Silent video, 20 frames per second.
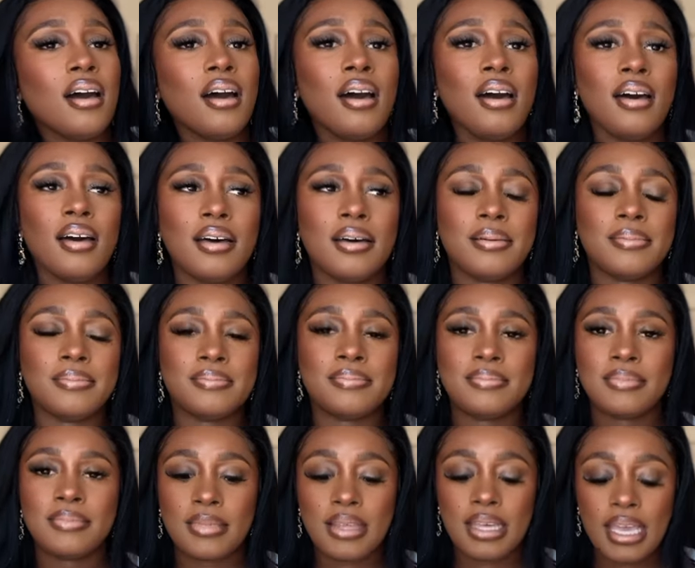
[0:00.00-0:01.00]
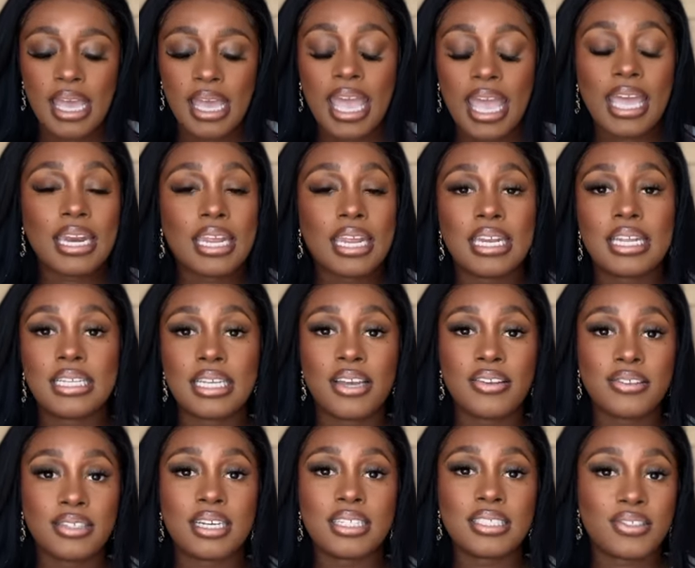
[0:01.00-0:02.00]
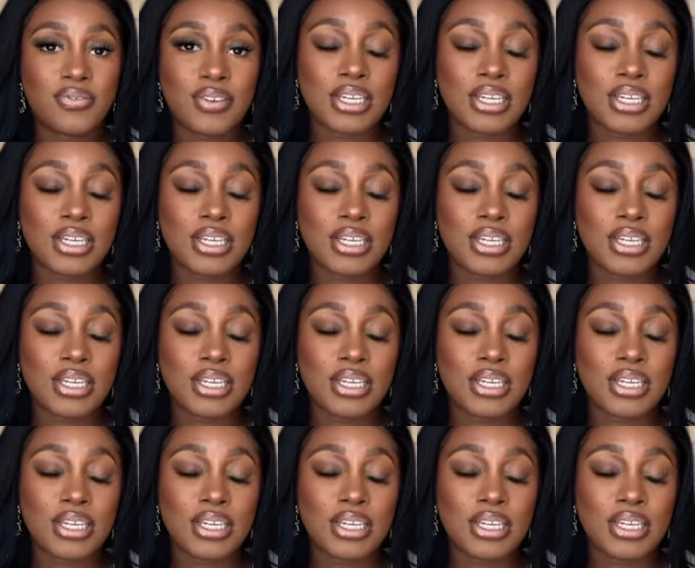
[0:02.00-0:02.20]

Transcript: And it does